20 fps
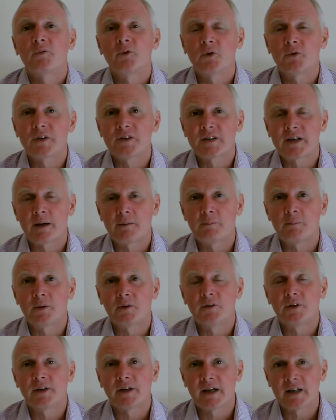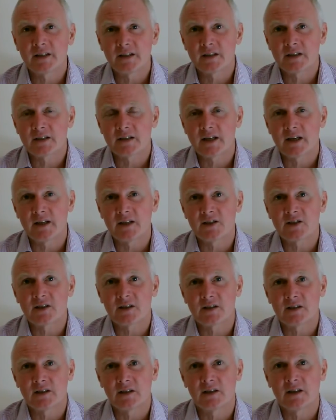For example, the United States
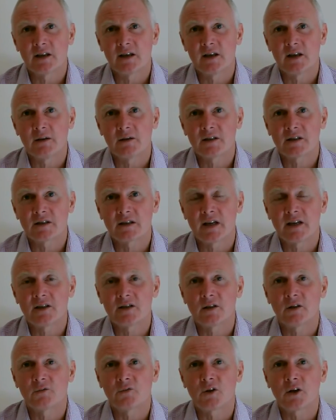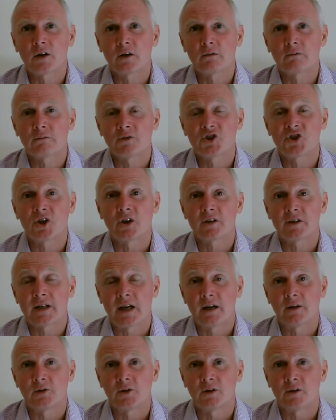is in a state of
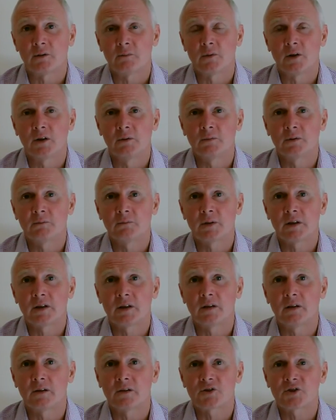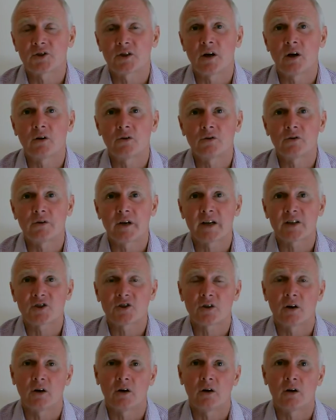shutdown at the moment because
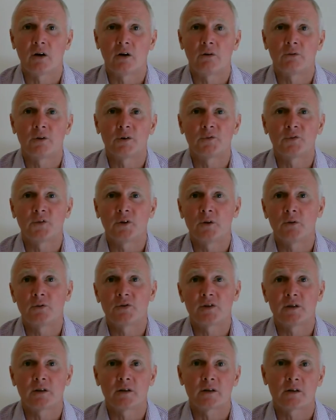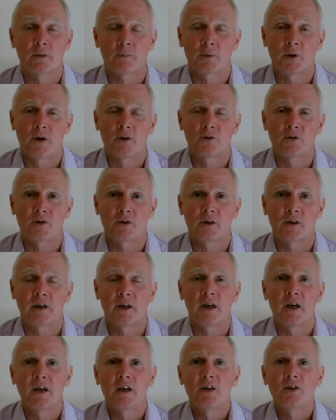Congress are refusing,
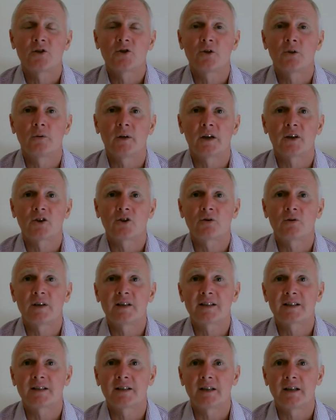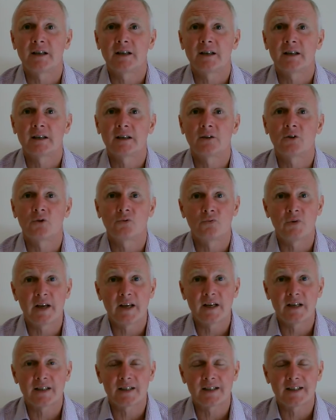supposedly, to increase the or
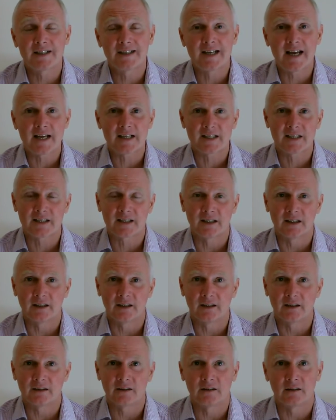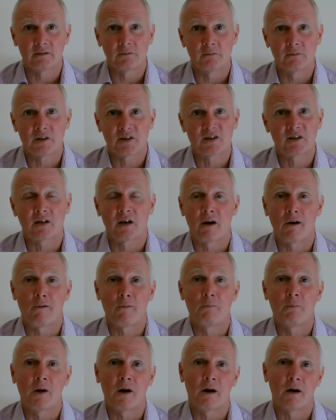raise the debt ceiling that Mr.
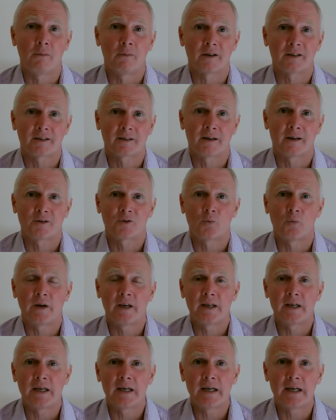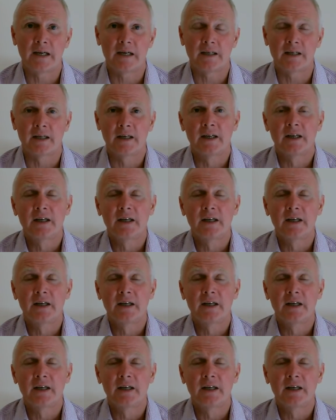Obama says we need.